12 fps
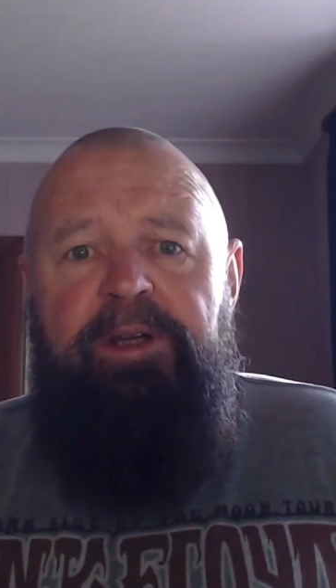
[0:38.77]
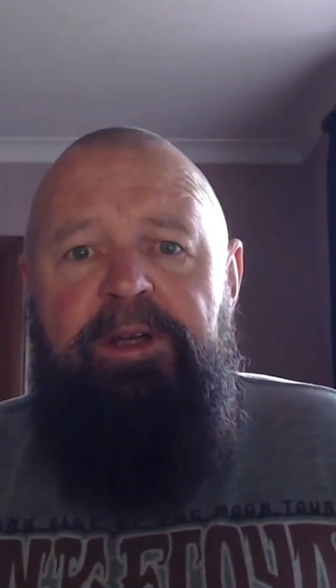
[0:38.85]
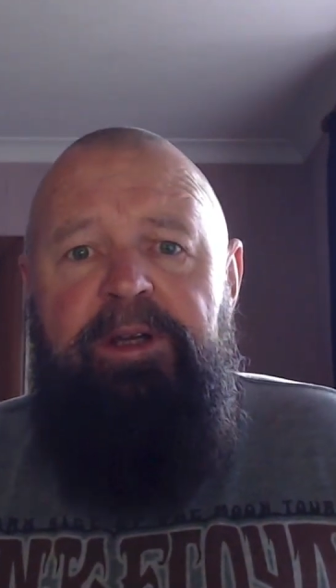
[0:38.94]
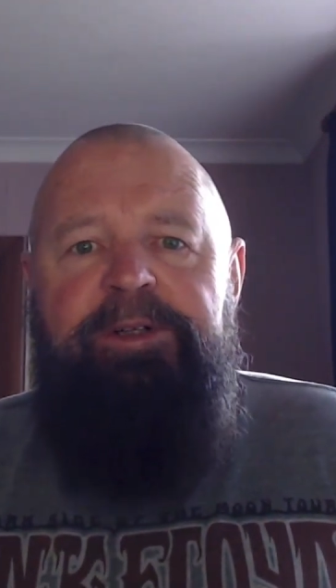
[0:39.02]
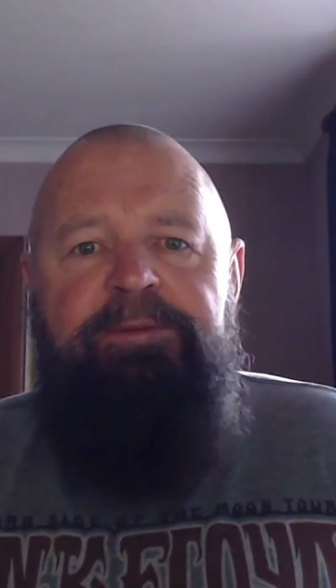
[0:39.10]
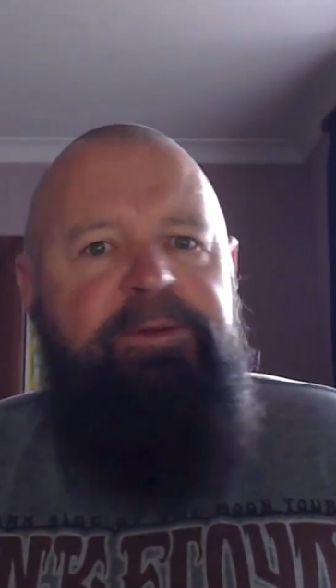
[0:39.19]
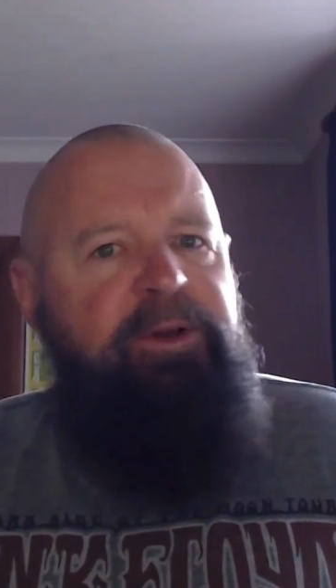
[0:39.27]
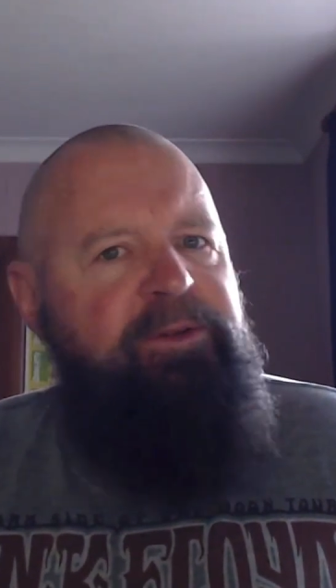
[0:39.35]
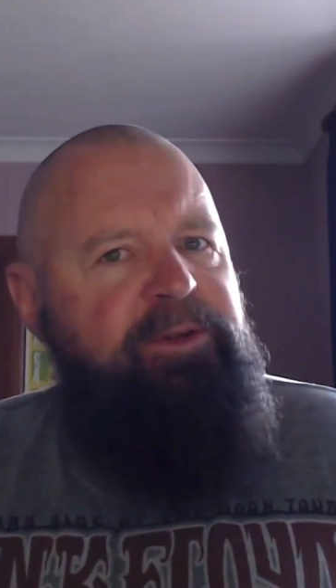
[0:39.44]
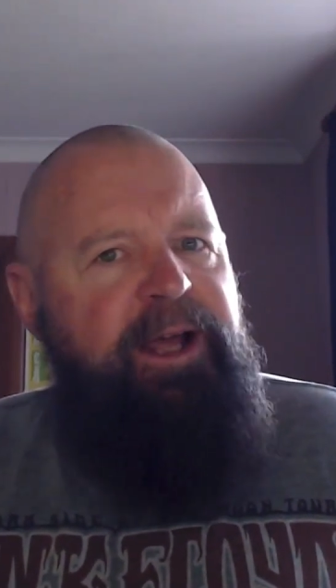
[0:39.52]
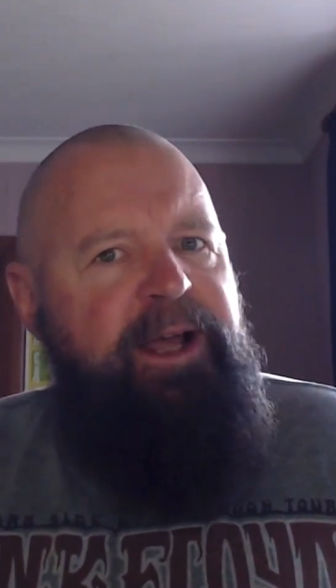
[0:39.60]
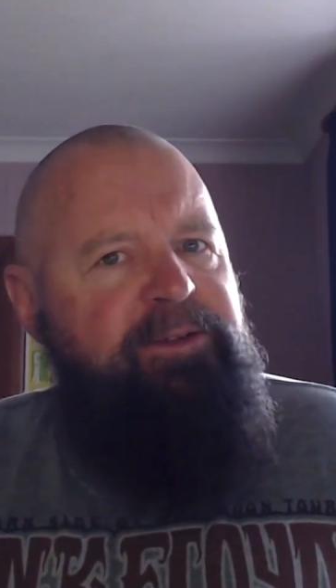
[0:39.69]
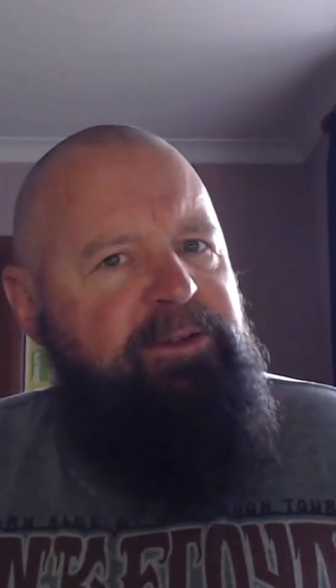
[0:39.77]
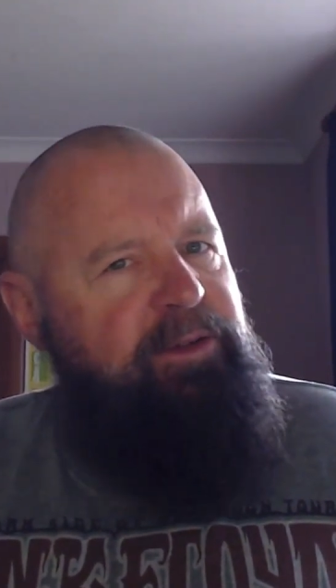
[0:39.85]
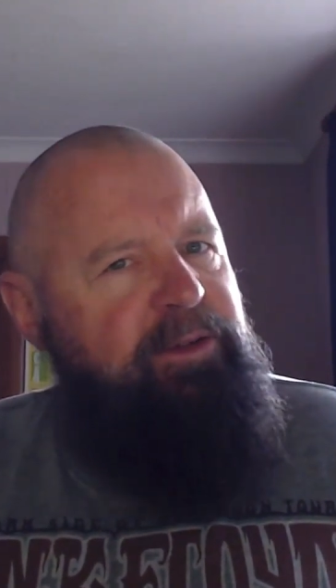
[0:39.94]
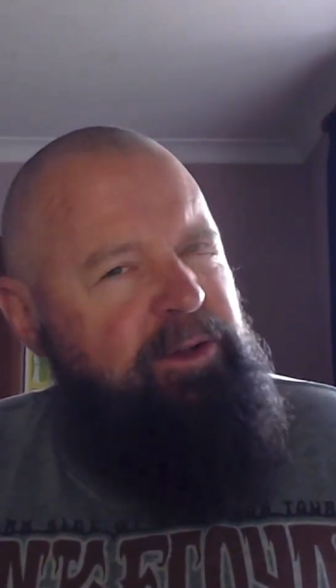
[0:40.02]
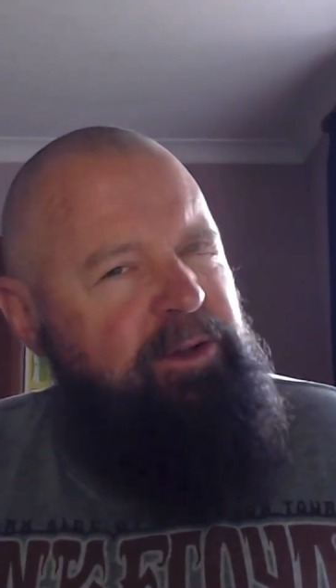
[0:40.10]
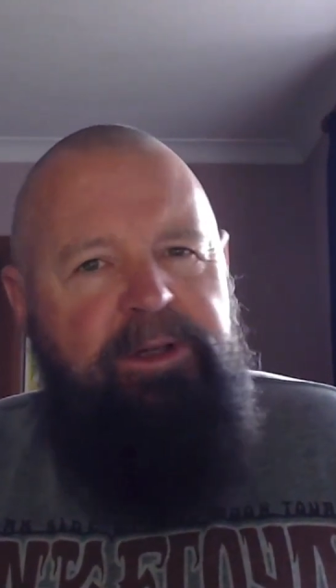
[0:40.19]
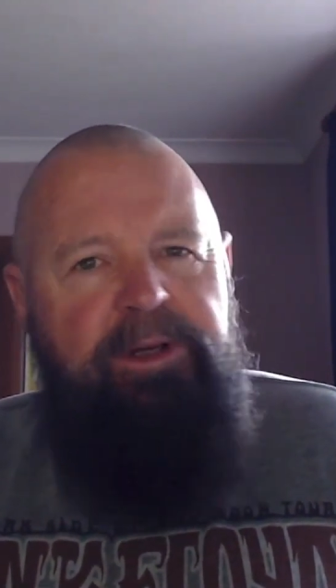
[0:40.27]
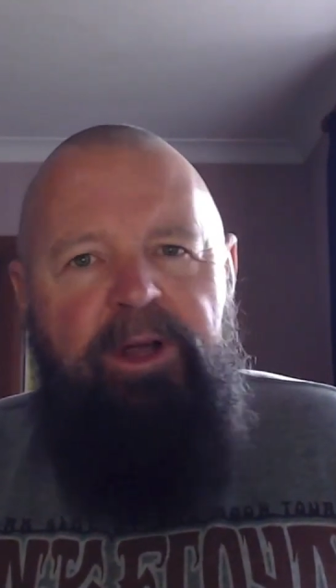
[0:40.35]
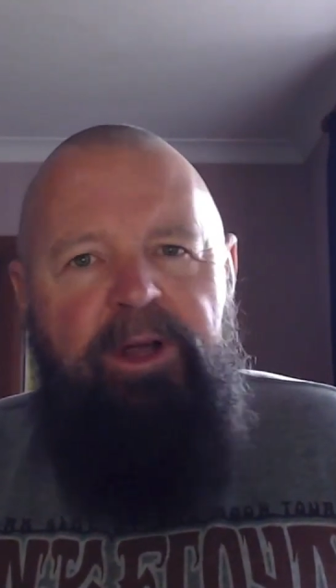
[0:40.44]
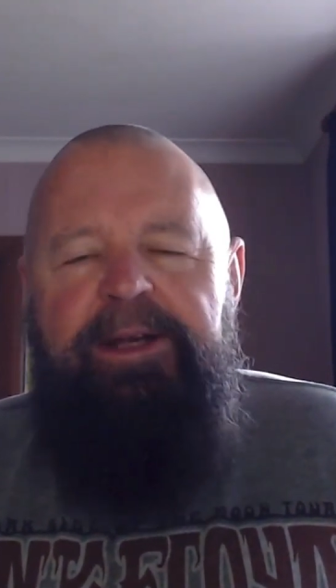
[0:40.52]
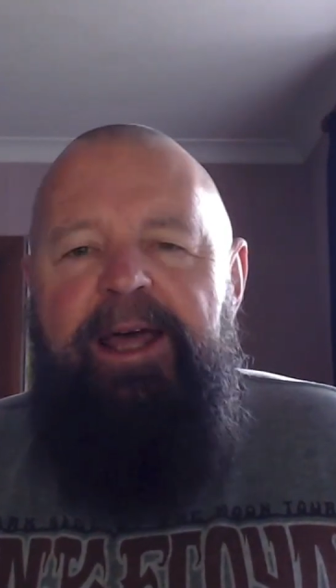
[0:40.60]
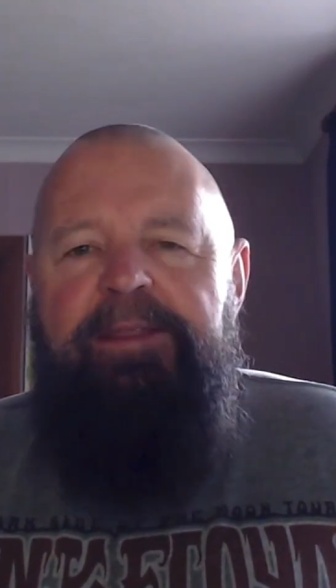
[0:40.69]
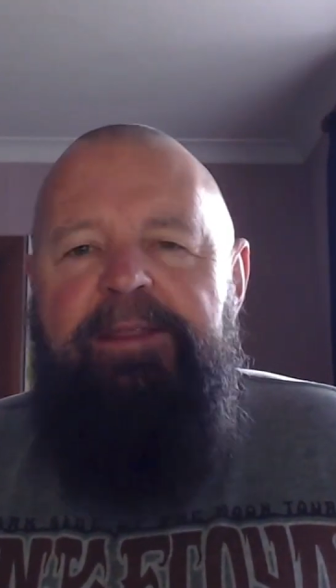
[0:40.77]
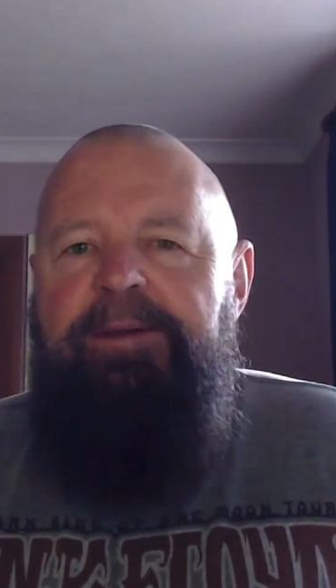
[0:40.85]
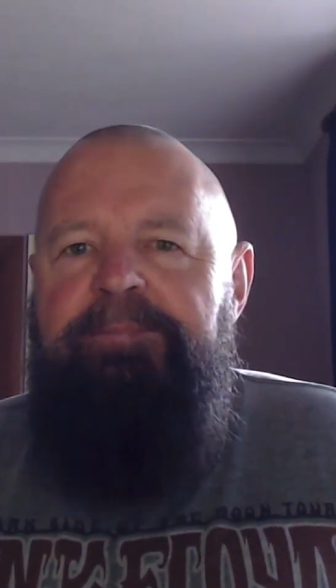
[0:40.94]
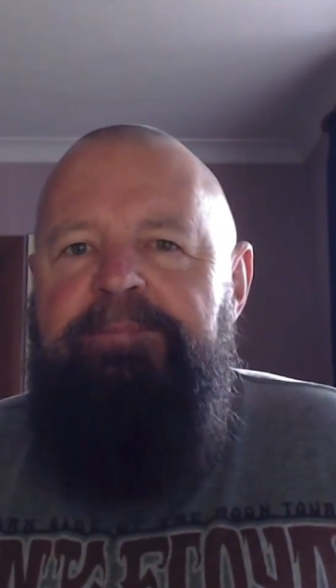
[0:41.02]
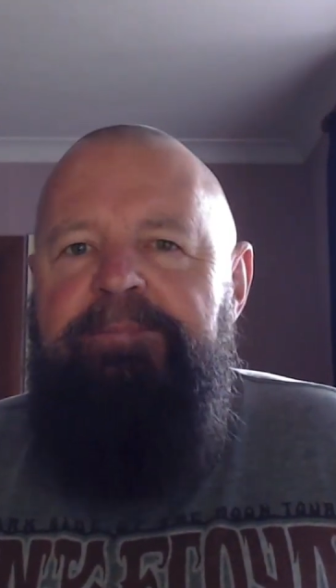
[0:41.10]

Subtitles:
which at first glance looked like nothing,